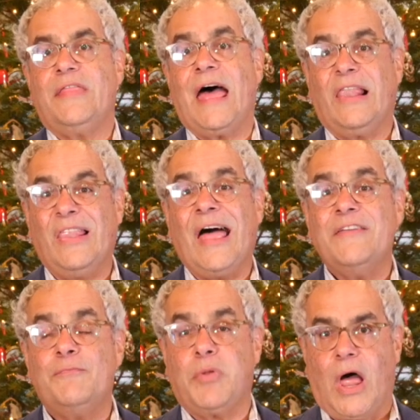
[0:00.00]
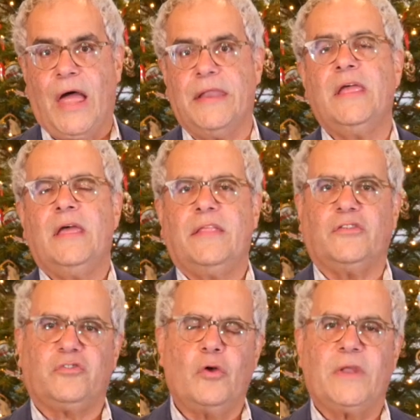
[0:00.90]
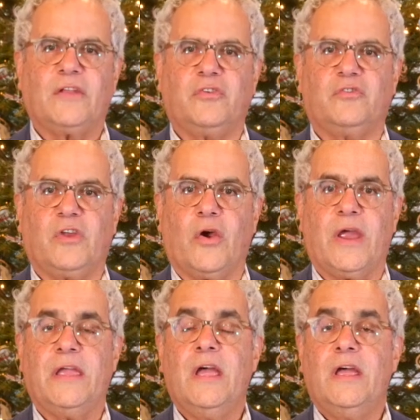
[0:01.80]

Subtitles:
that lifeblood that's so necessary